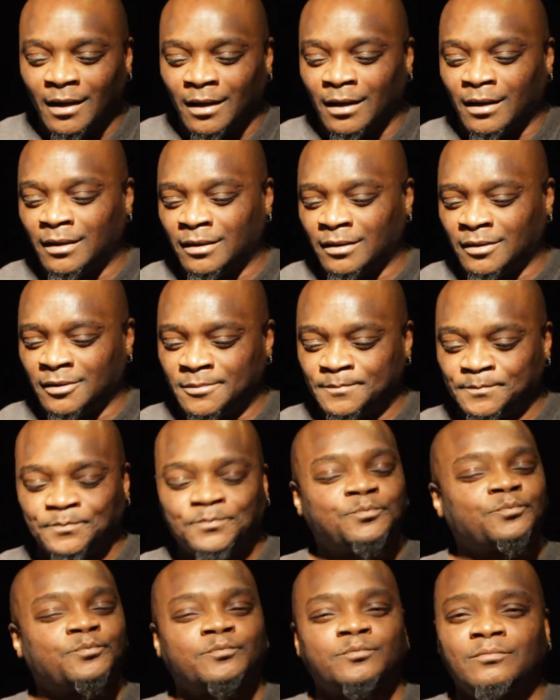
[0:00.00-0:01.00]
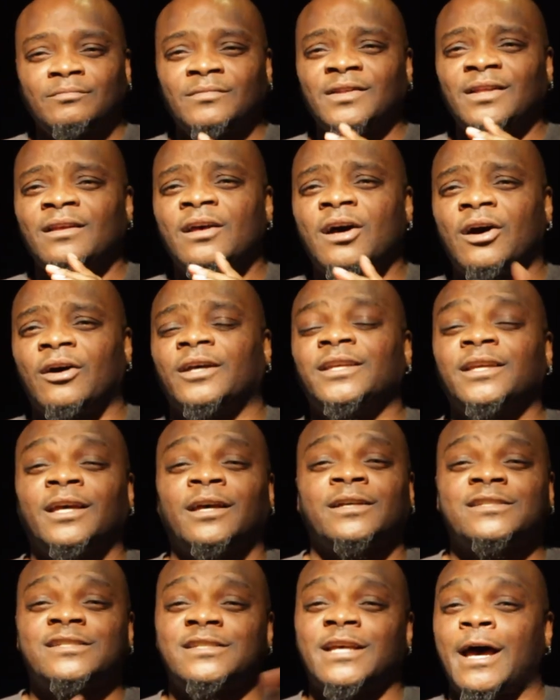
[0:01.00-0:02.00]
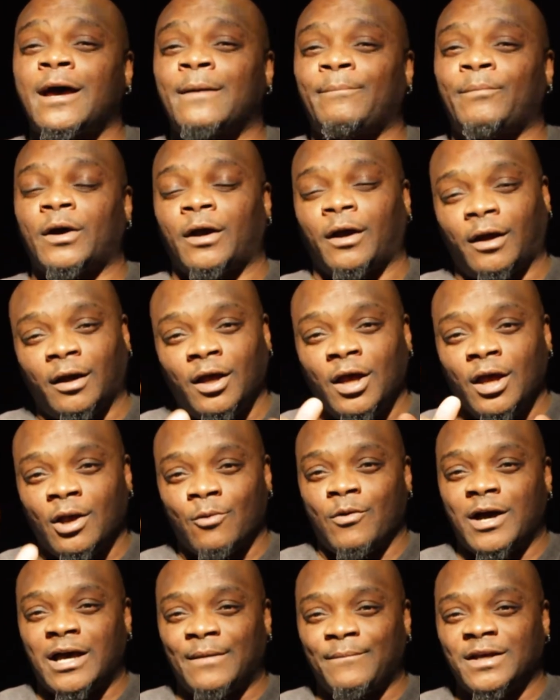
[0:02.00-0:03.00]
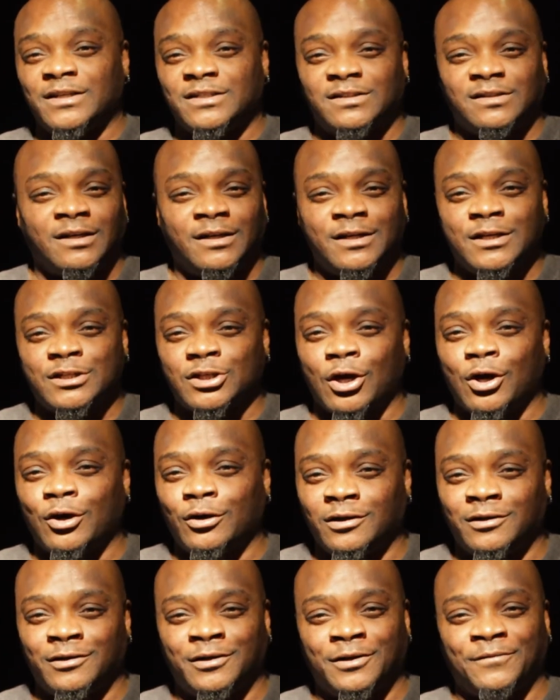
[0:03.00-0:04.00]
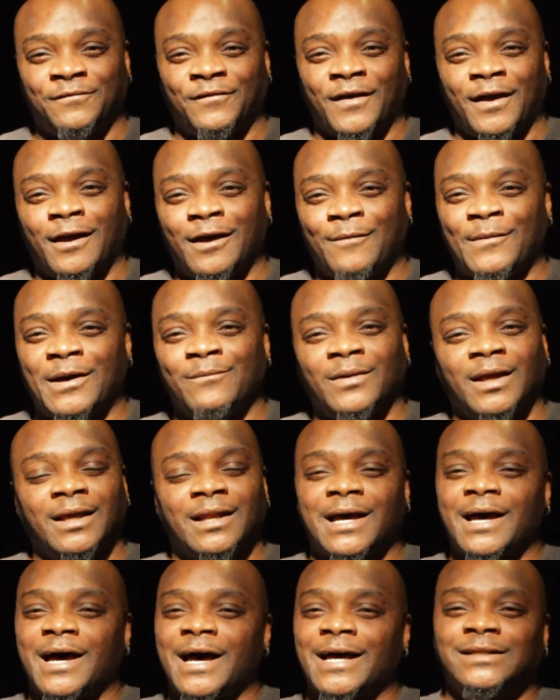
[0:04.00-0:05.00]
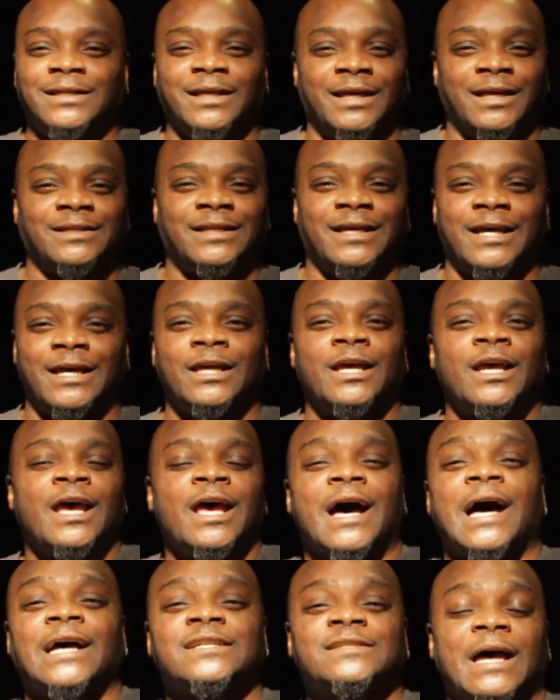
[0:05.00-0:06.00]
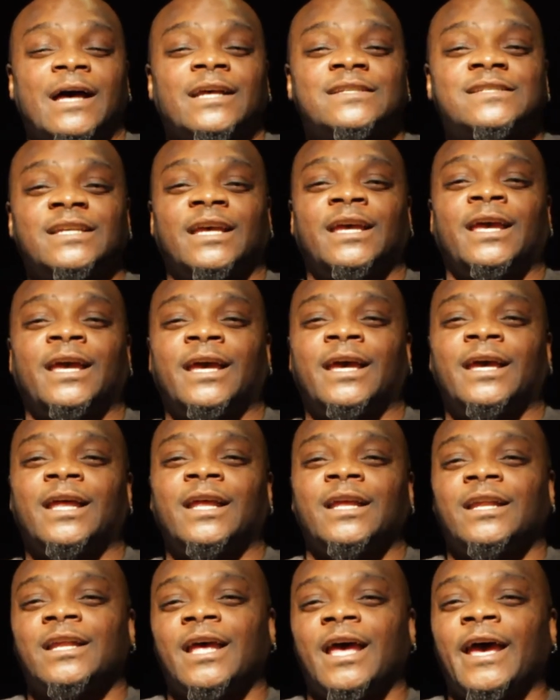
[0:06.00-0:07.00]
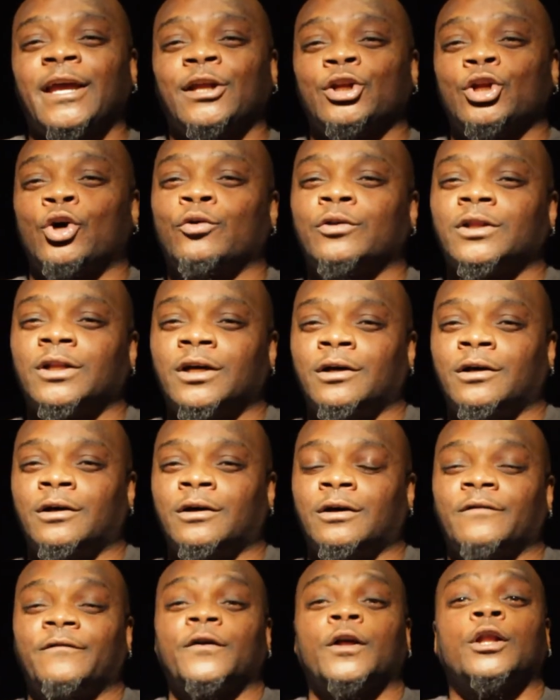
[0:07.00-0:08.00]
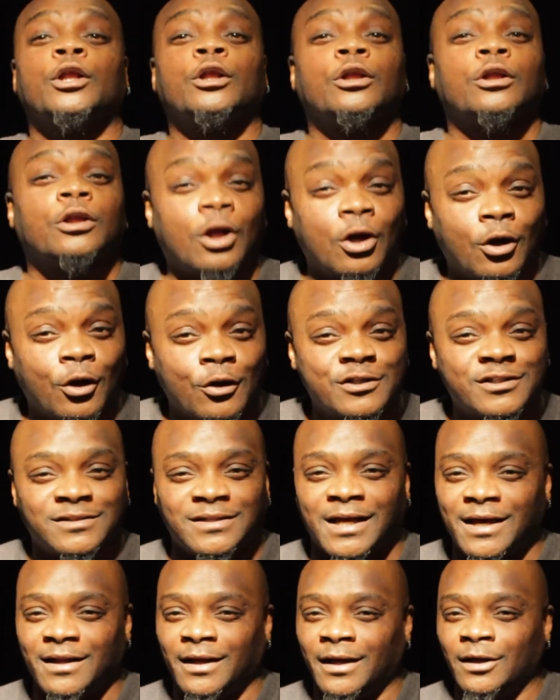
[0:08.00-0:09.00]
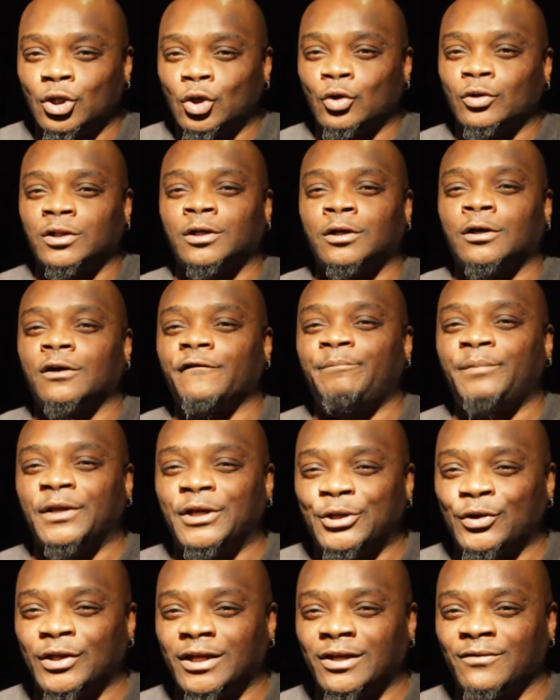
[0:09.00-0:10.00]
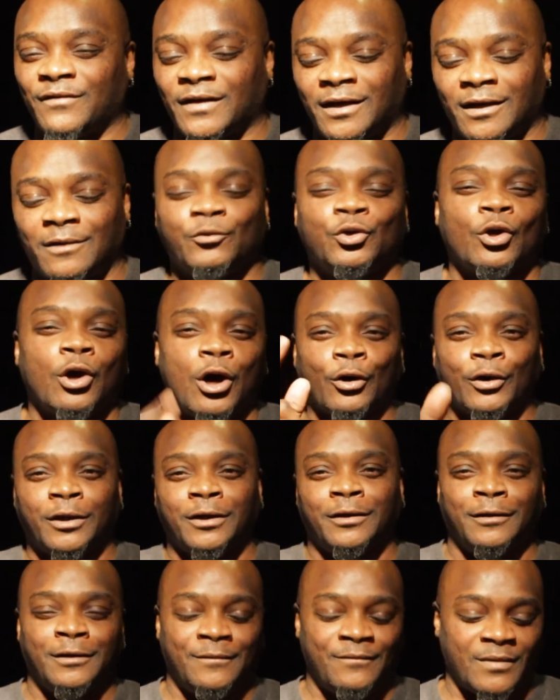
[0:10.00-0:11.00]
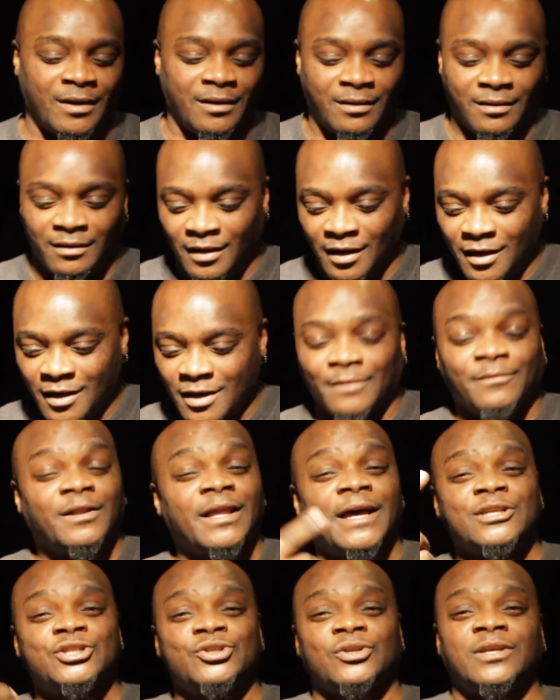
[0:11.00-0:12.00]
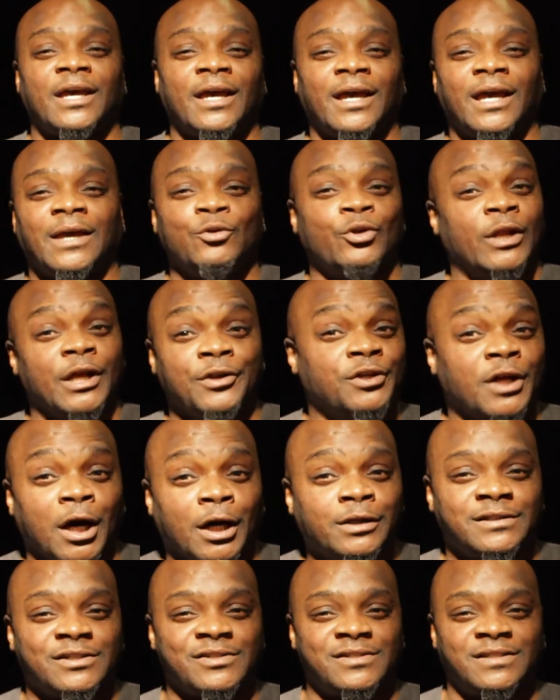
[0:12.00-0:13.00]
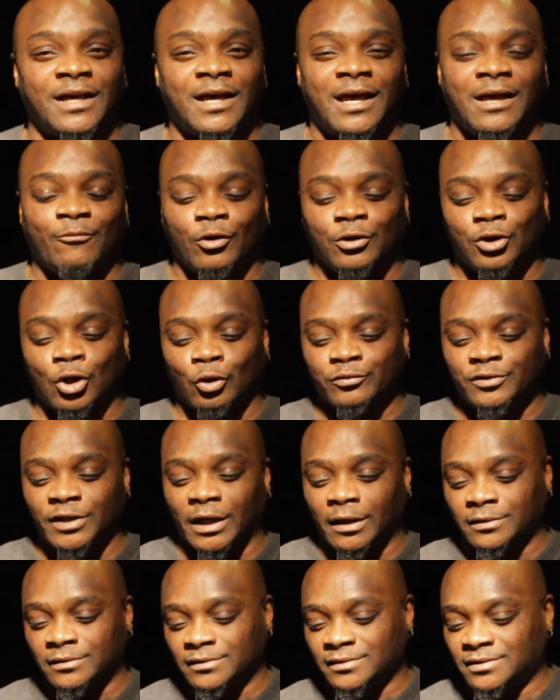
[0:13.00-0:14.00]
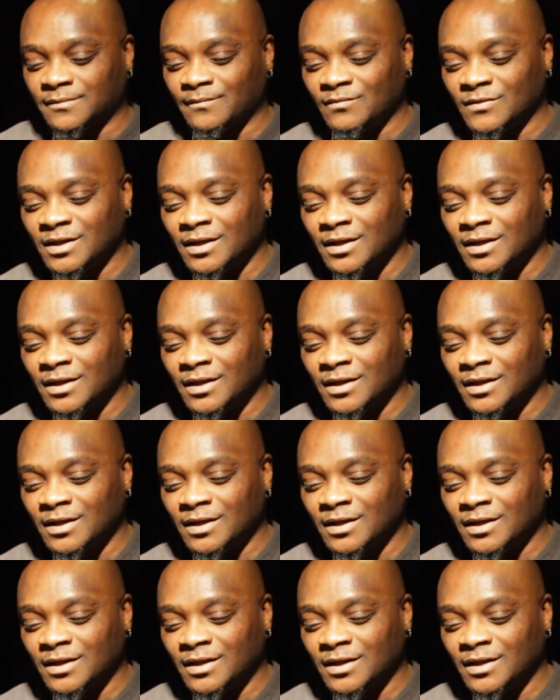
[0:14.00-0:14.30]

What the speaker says: Oh yeah, sidebar. YMH Stunner, it's all love, fam. I mean, I did that. I said, ain't no love lost, not ain't no love, period, fam. You all good, man. I'm glad you came. You didn't duck this time. Wasn't no duckers.